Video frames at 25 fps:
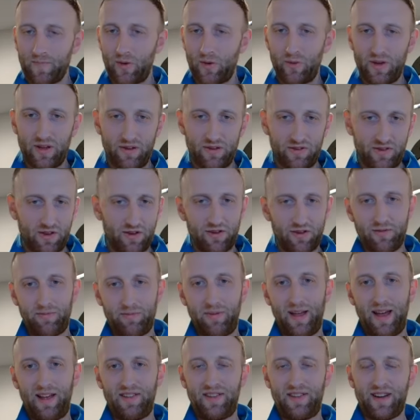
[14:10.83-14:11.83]
We used to use
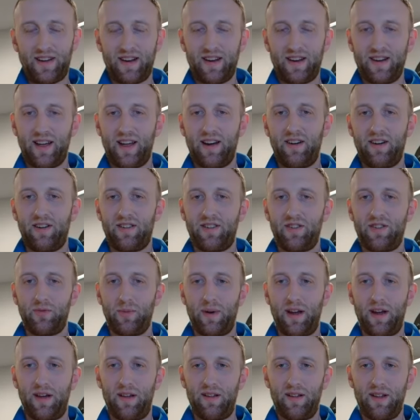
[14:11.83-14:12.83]
plastic containers as
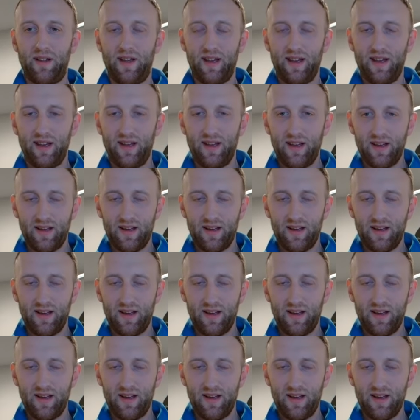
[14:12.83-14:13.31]
well.